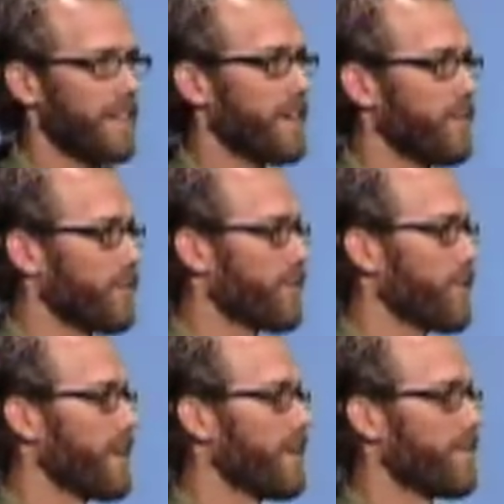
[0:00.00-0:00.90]
that it was
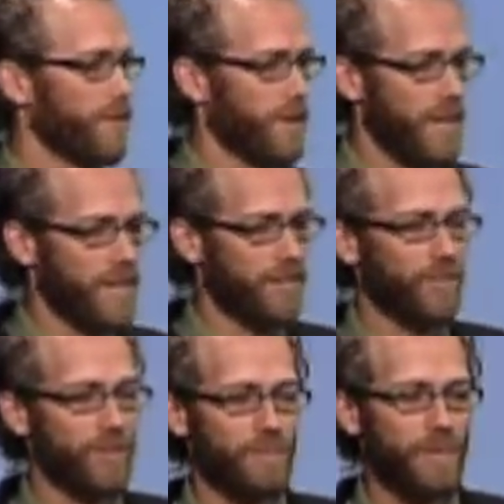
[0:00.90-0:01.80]
created for a
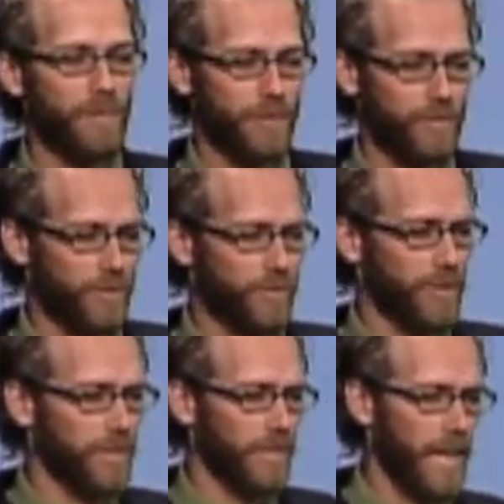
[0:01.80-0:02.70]
certain purpose, which
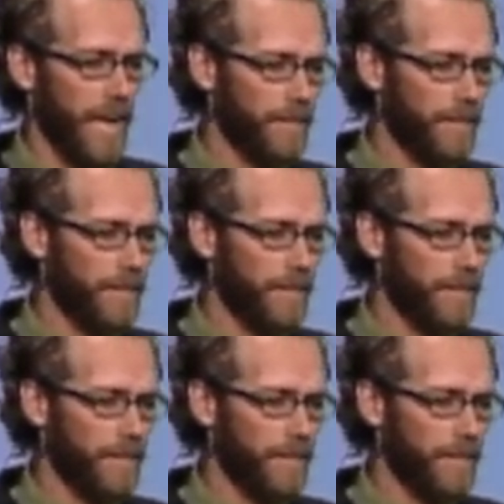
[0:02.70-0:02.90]
we will look